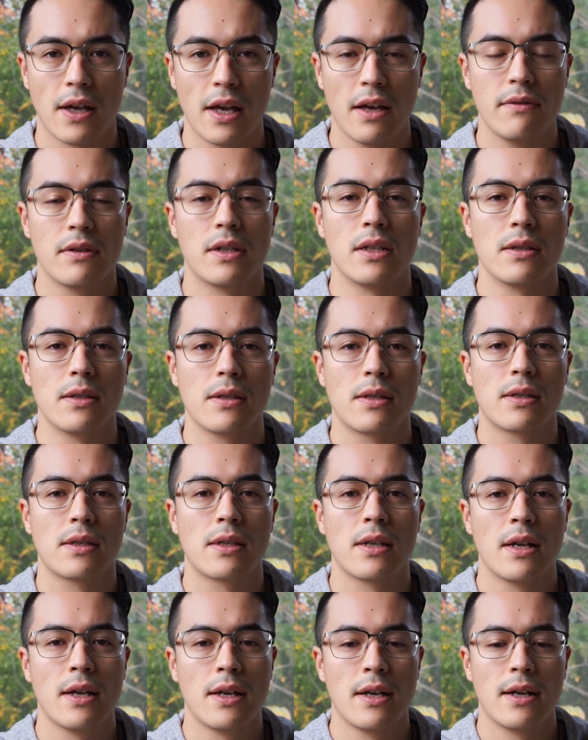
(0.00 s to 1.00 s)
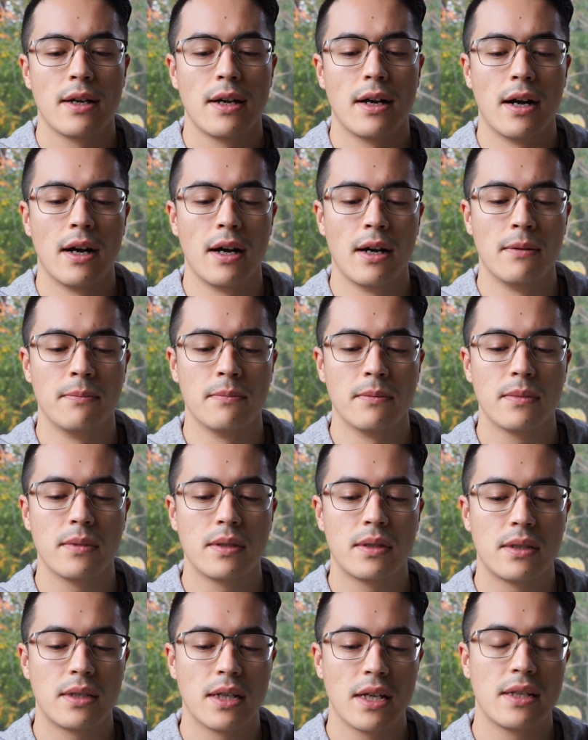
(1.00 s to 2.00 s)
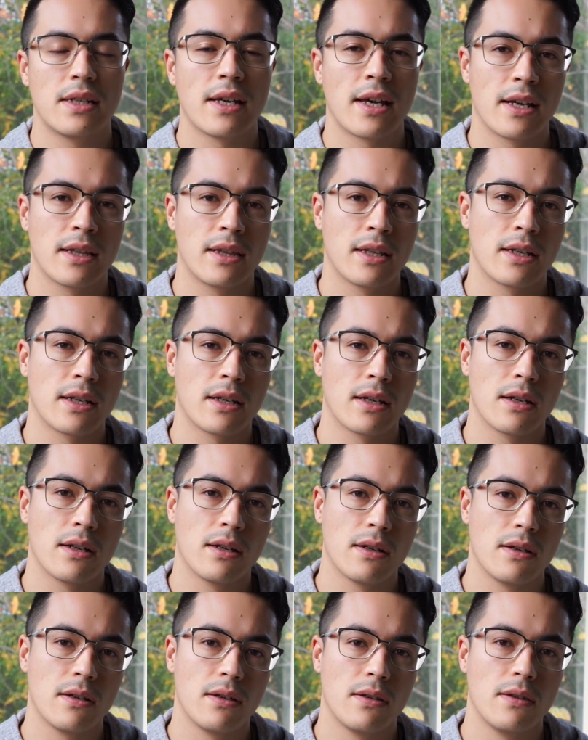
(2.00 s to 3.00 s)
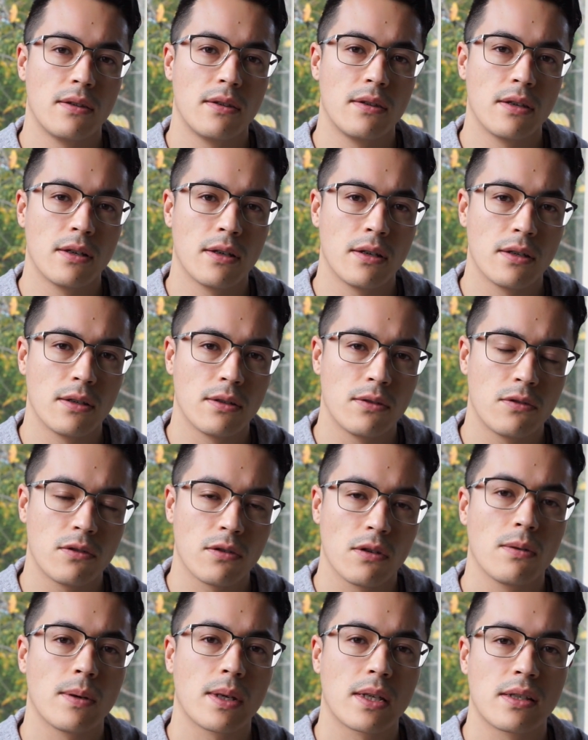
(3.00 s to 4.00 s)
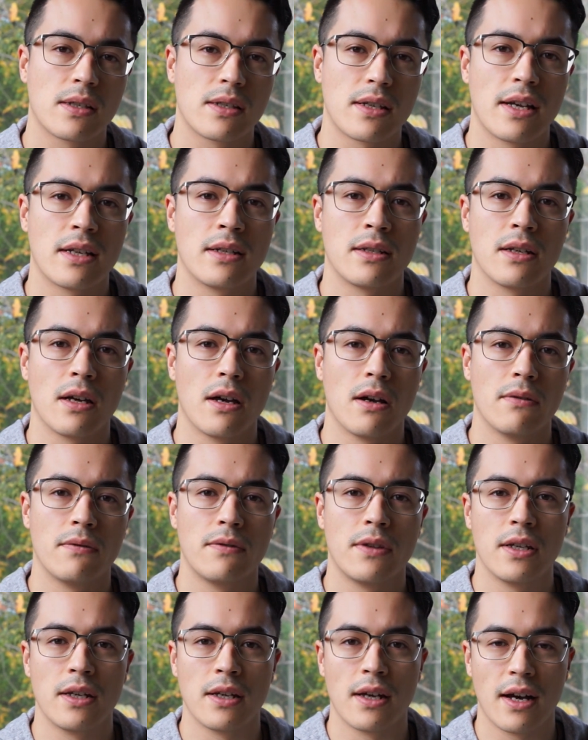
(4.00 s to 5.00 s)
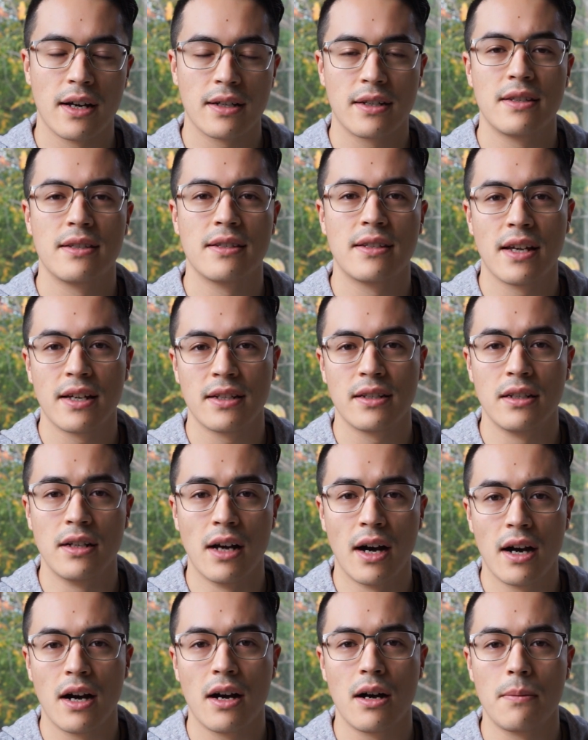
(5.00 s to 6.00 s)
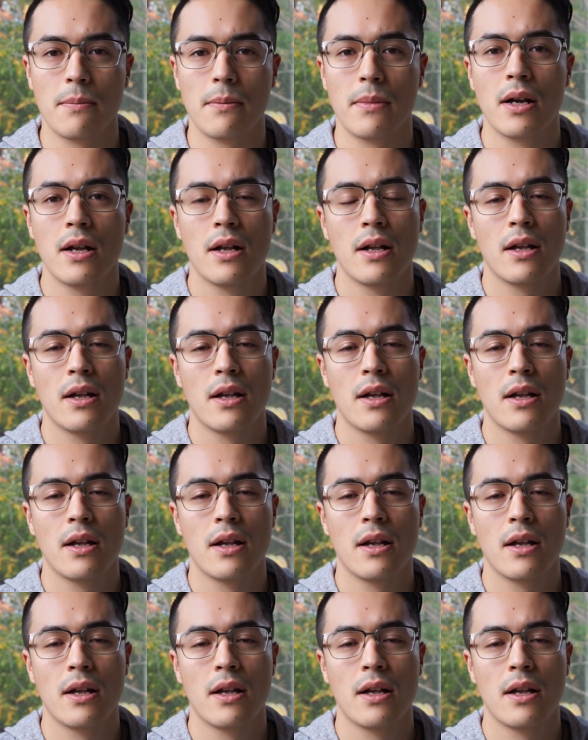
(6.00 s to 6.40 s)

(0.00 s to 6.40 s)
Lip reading: evidence detailing the true extent of the unintended harm